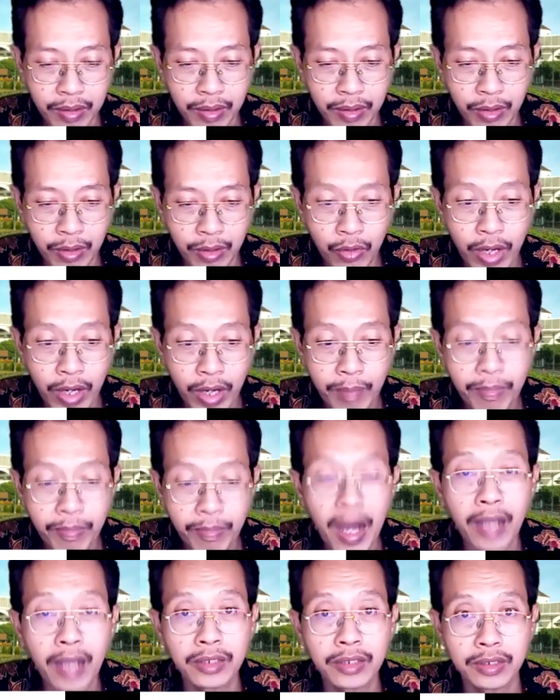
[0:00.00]
gray
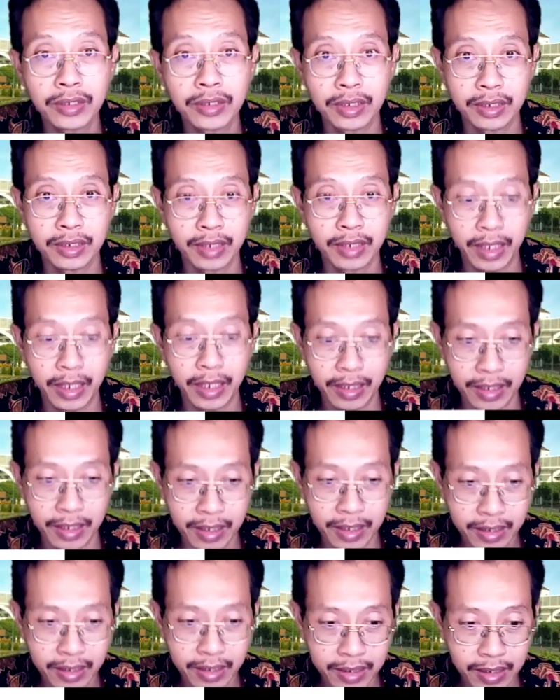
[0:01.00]
boxes like
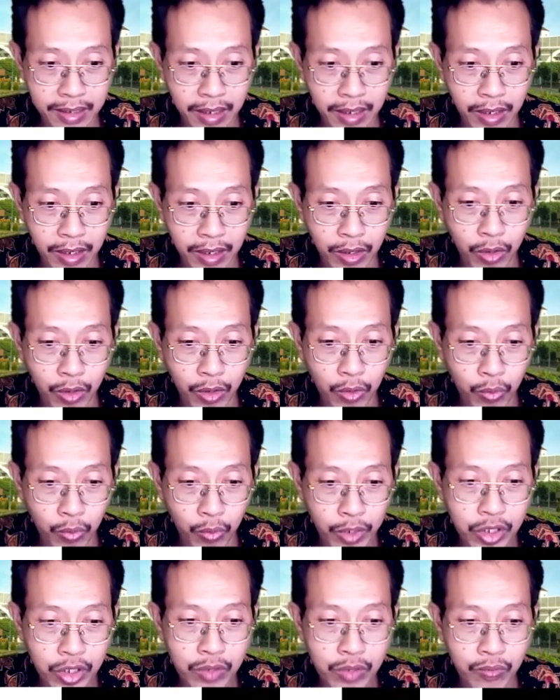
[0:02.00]
this,
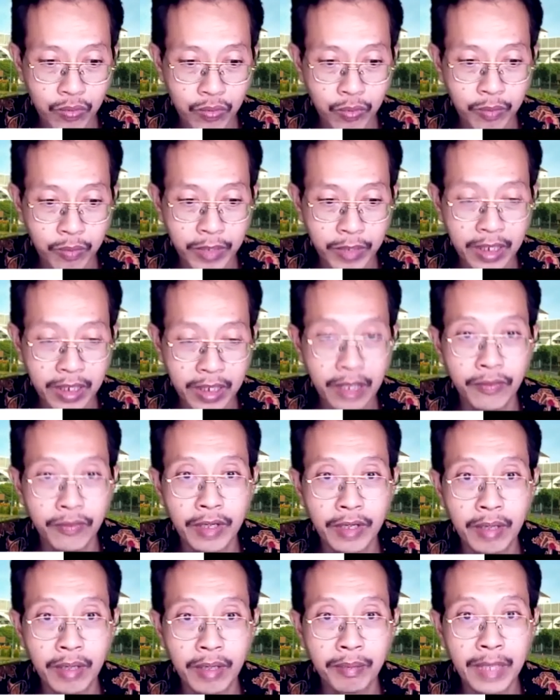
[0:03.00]
which would be
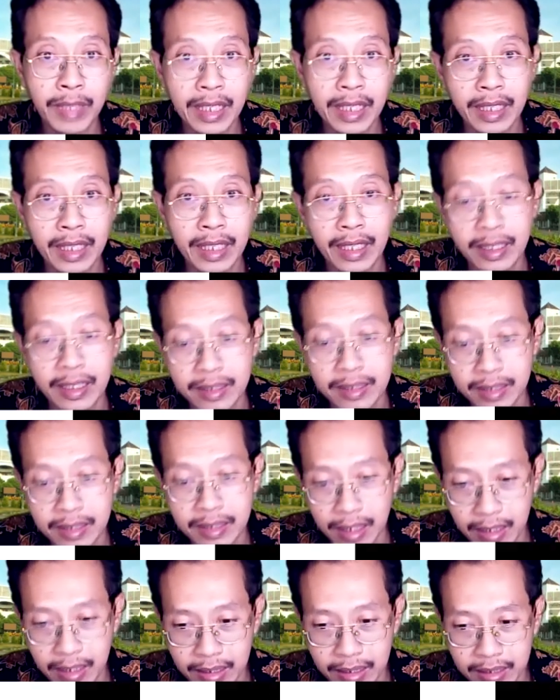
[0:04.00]
giving mini case
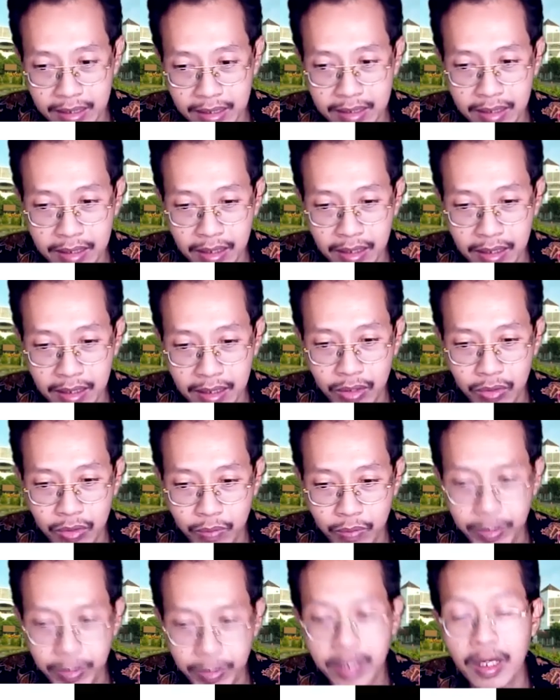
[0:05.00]
studies to
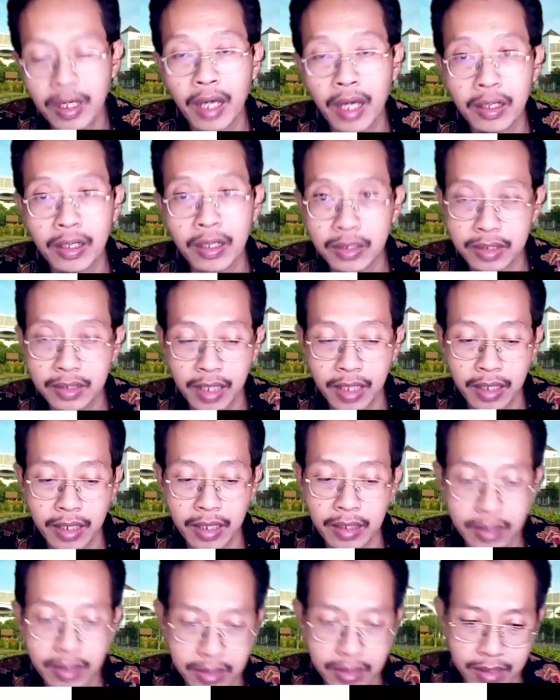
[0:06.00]
better understand
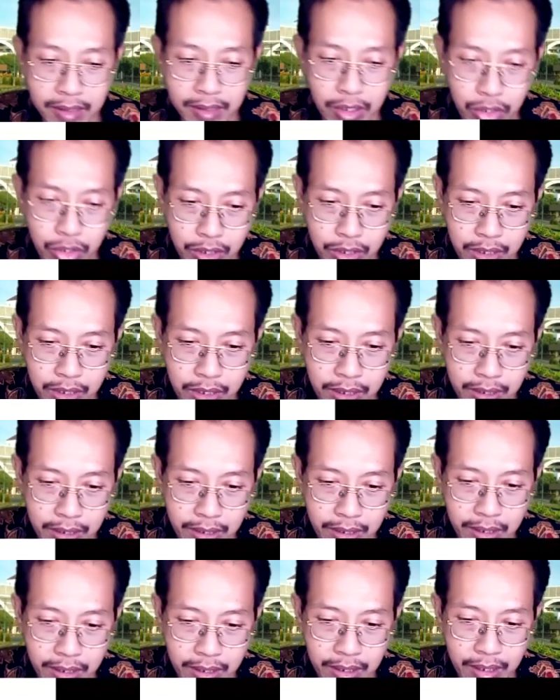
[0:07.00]
the discussion.
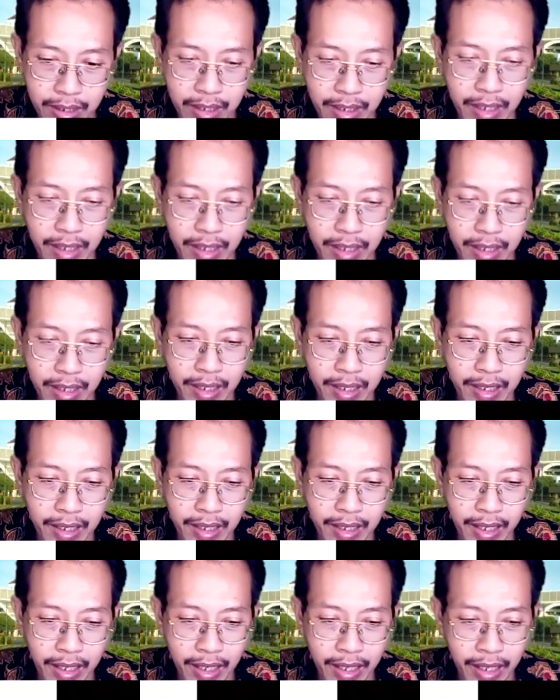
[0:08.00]

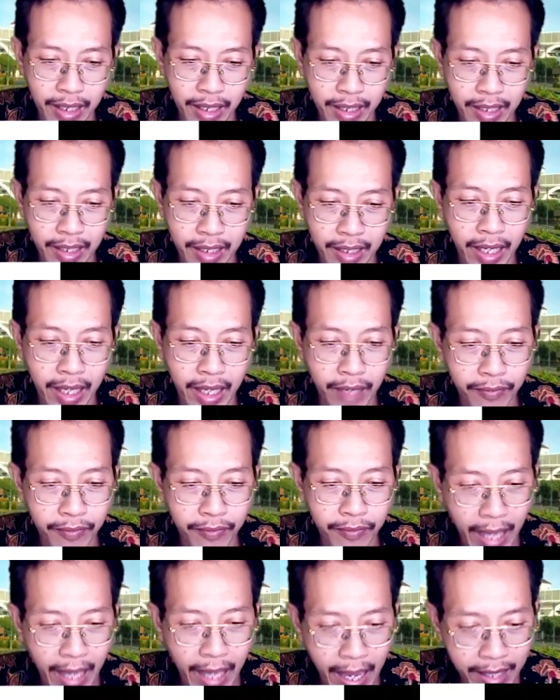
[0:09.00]
And I have
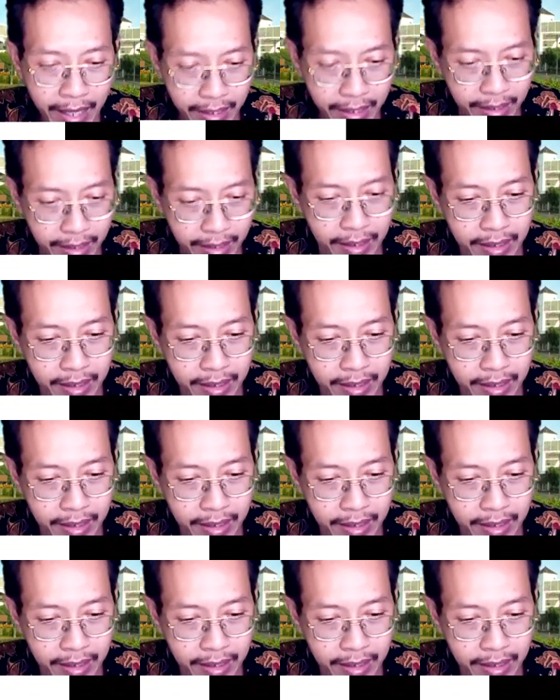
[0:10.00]
added